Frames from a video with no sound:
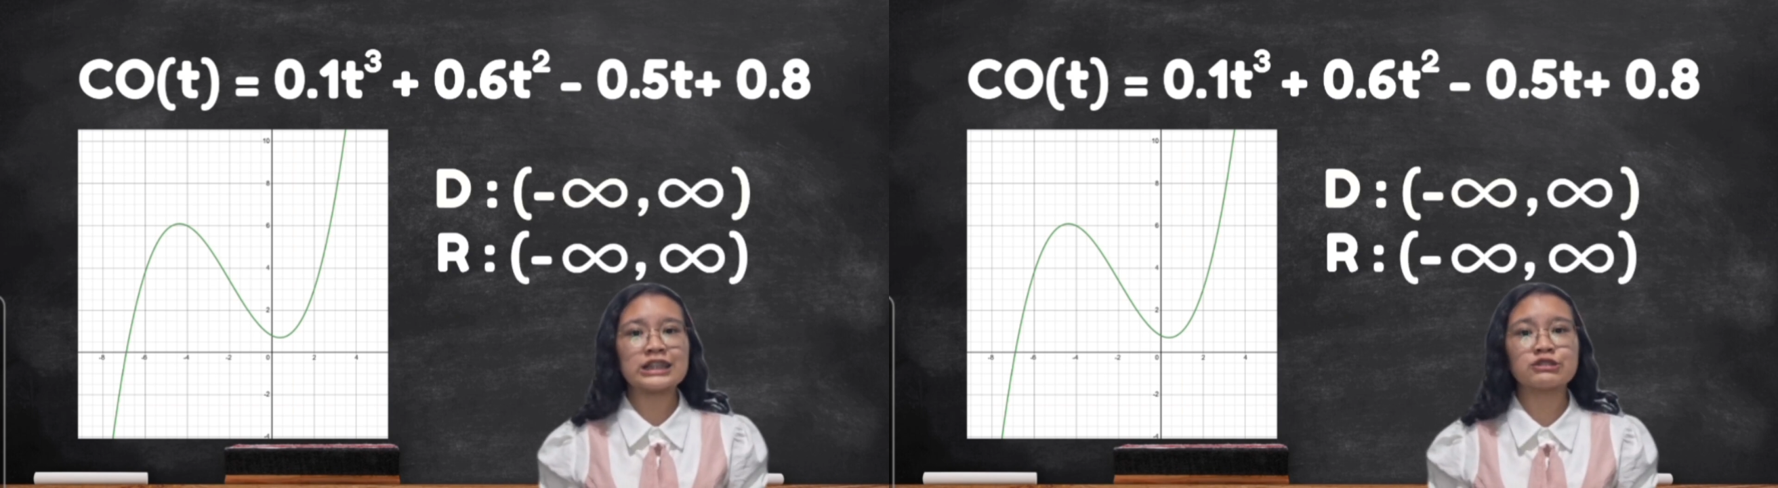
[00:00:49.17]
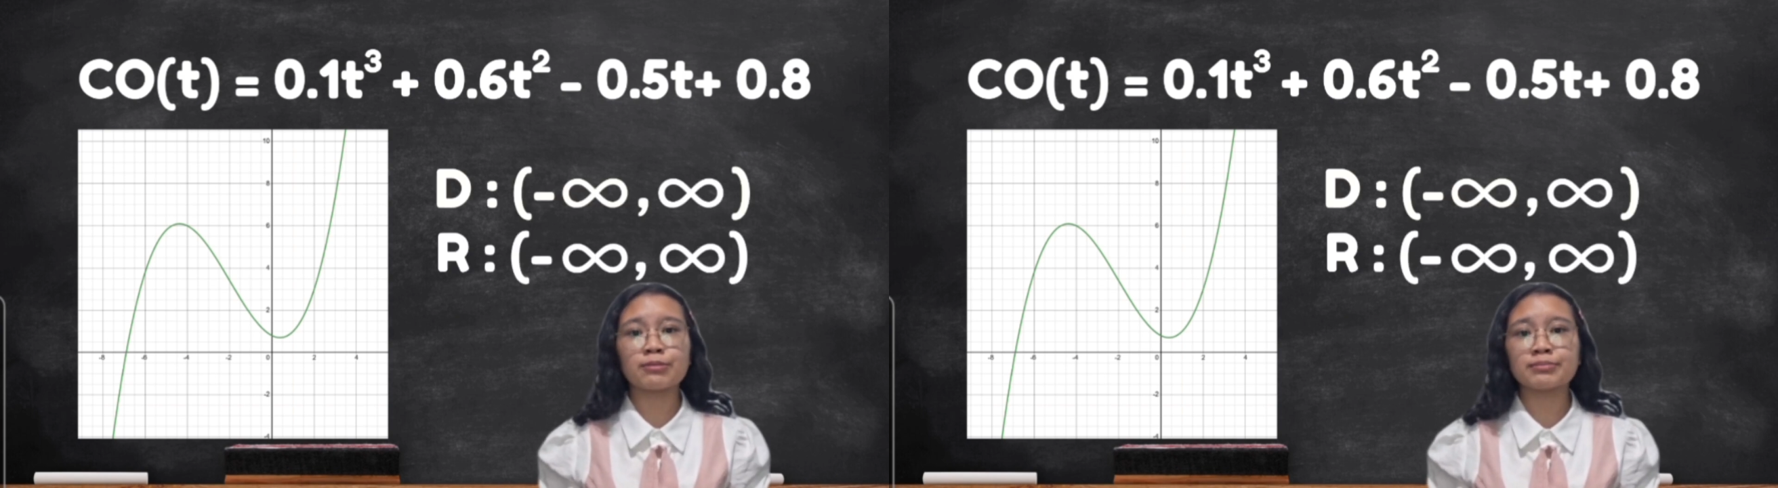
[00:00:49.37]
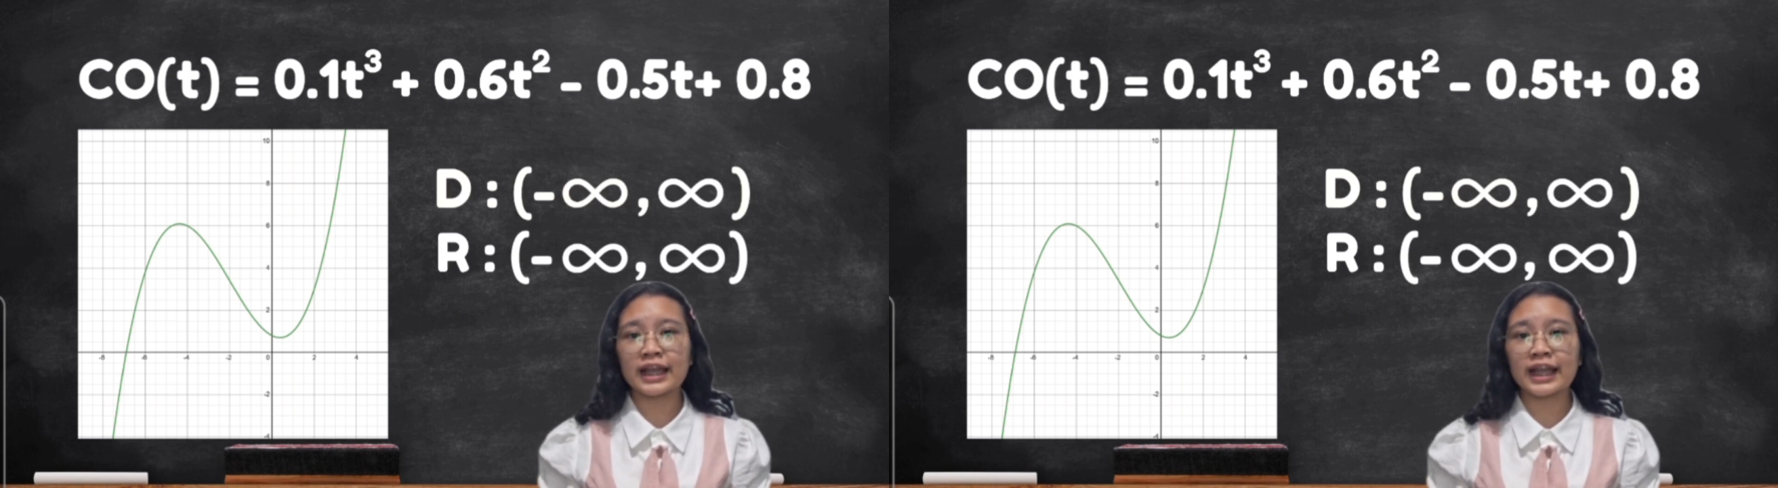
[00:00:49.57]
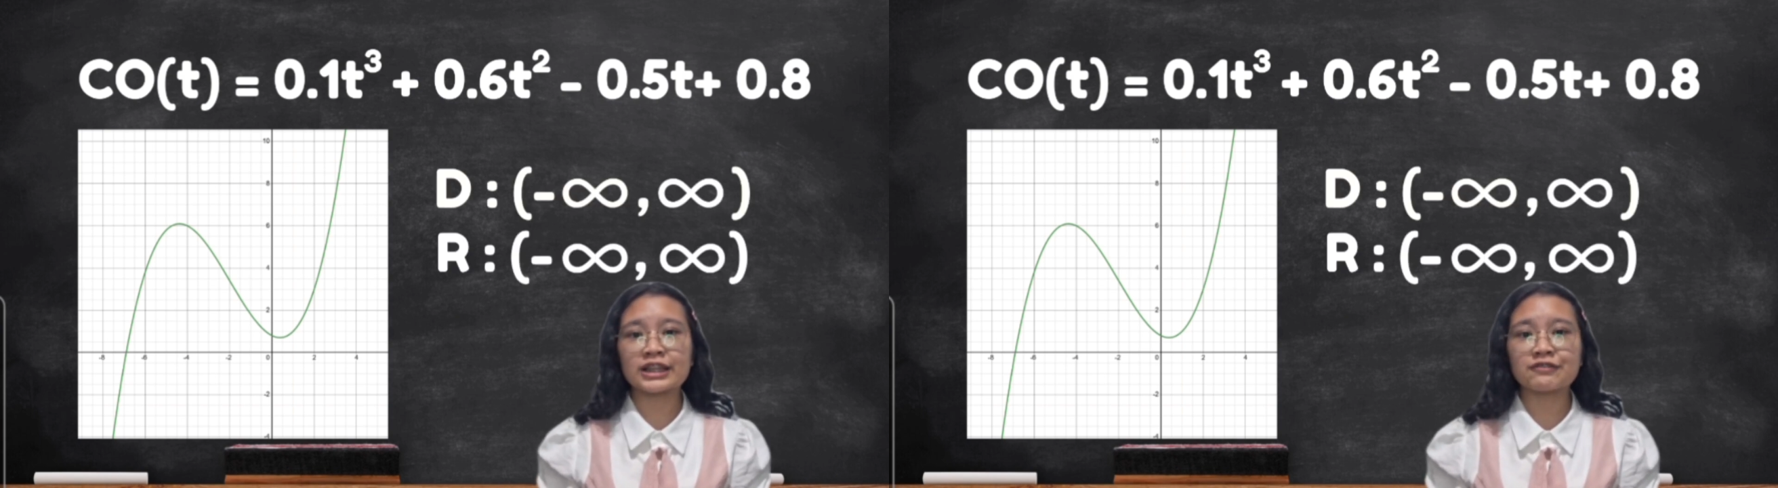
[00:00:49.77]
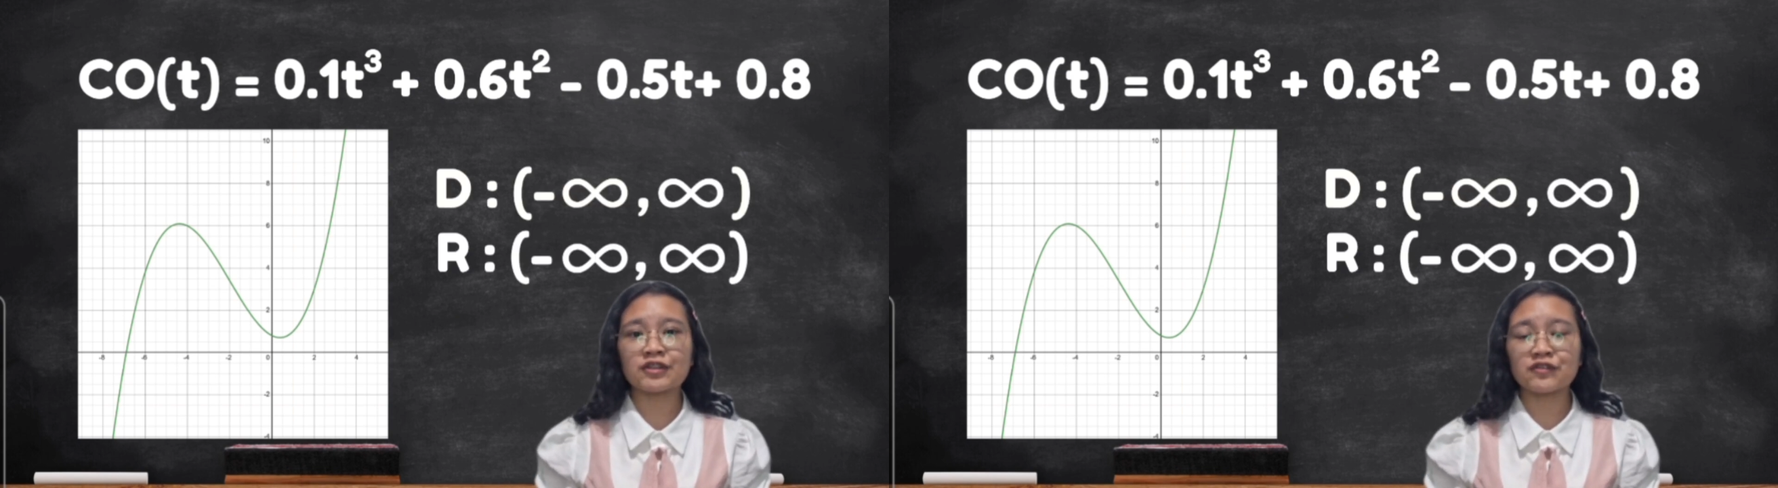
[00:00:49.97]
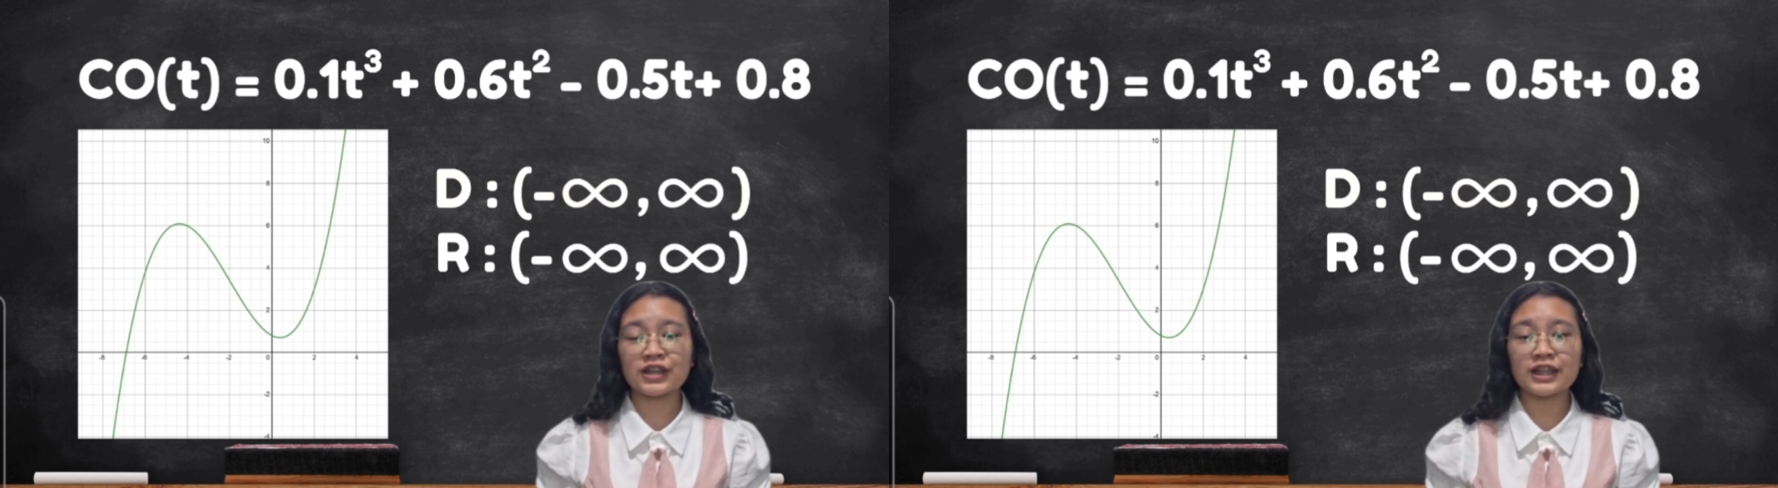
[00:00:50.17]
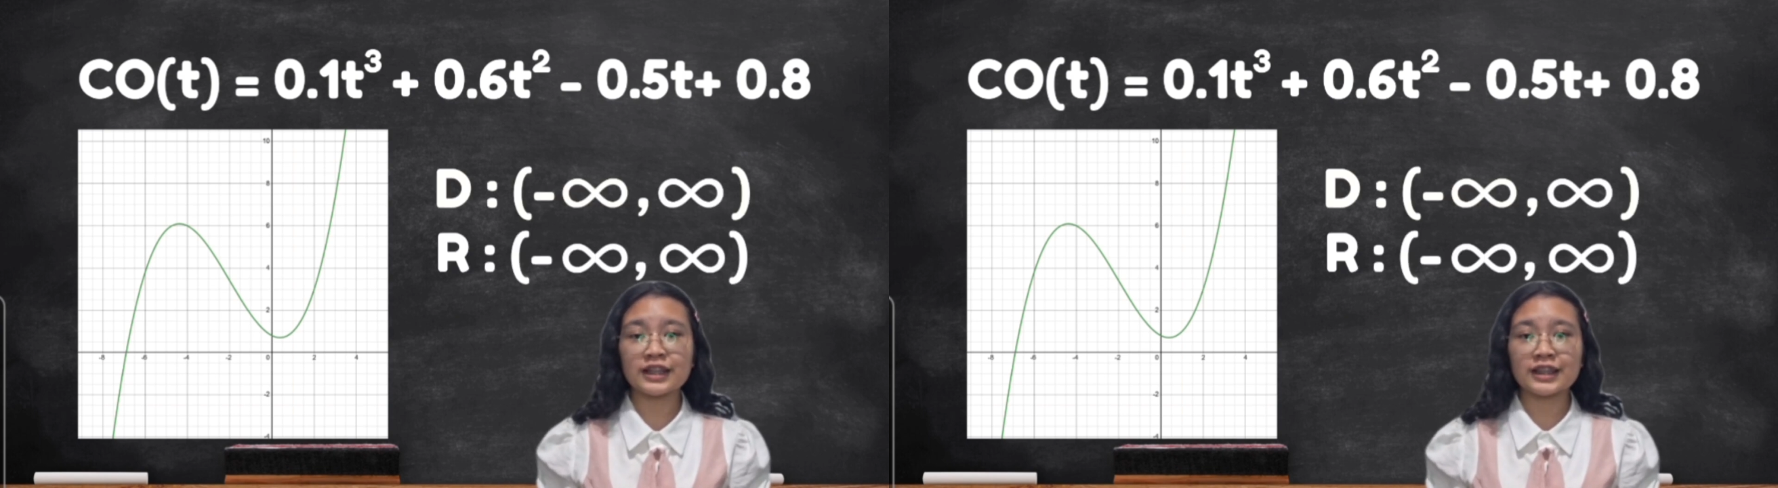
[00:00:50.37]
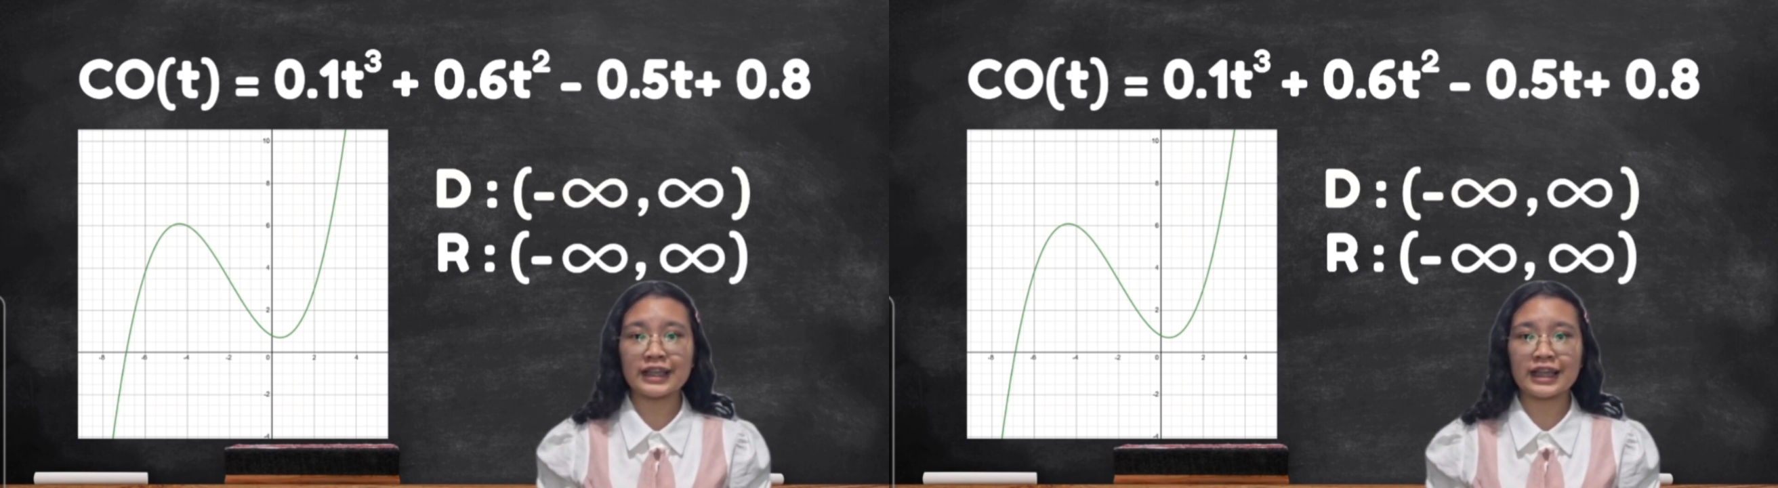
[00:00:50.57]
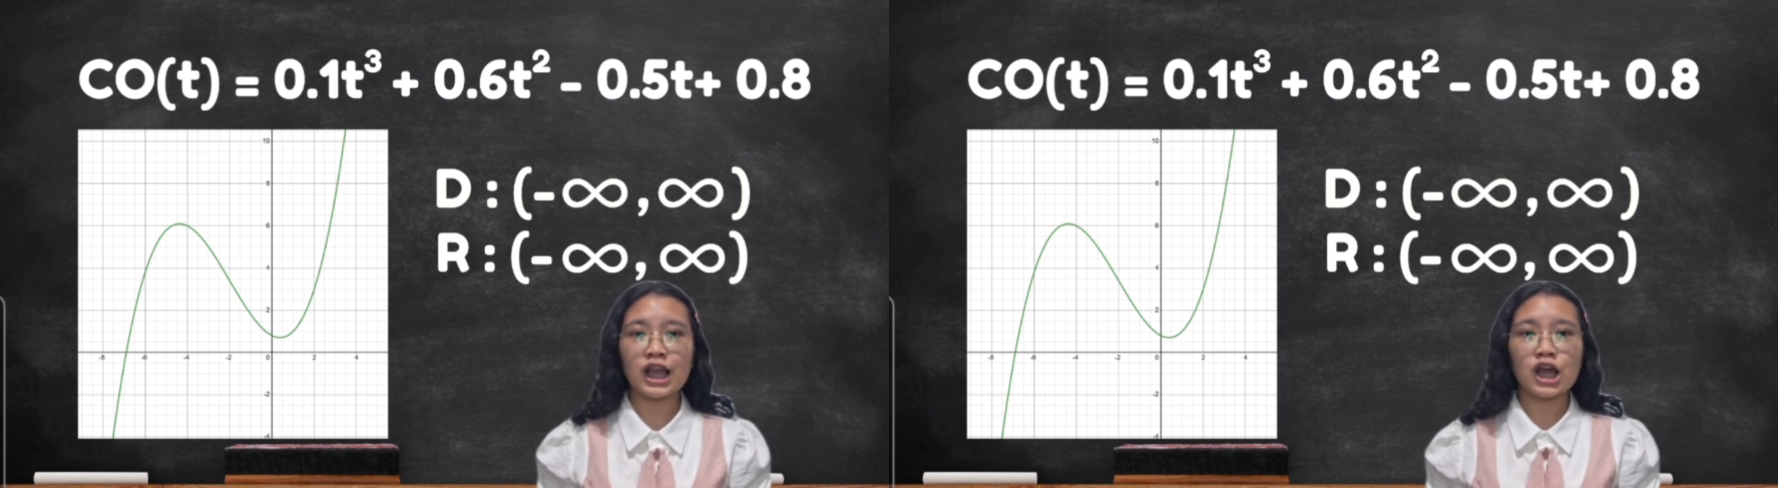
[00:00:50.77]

is from negative infinity